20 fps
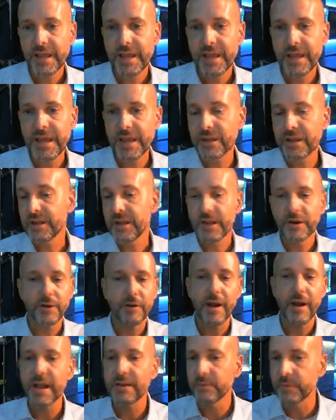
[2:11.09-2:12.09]
It could
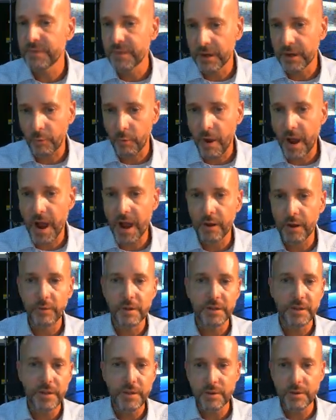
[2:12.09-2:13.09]
interact with Nicaragua,
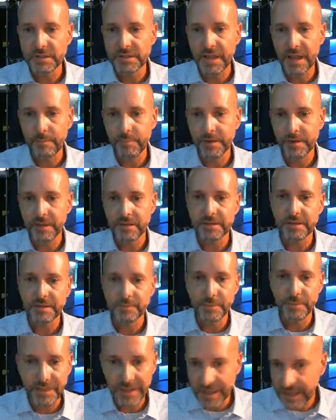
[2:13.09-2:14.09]
the Yucatan Peninsula,
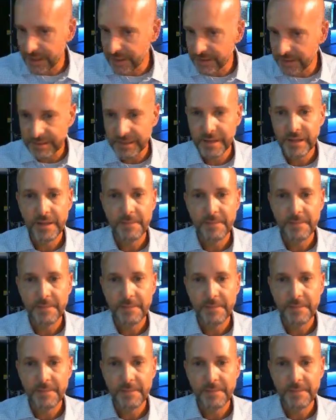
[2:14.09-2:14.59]
Belize,